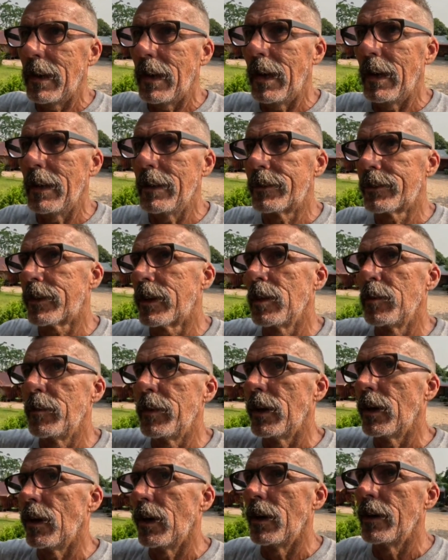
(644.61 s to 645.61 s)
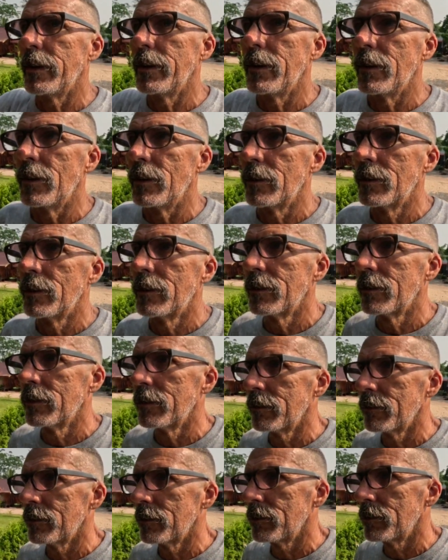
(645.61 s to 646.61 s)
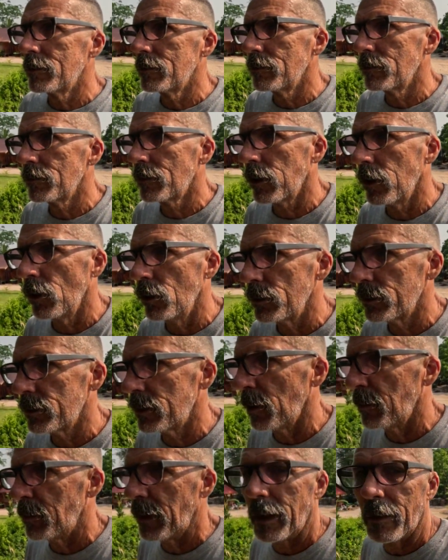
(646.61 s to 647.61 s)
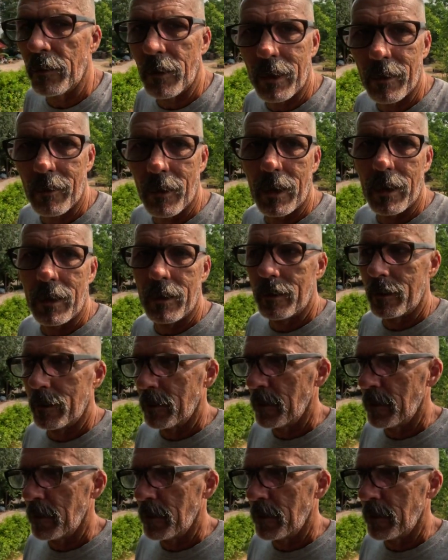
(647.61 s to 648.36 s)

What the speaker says: and it's gonna be all, you know, closed up anyway, right?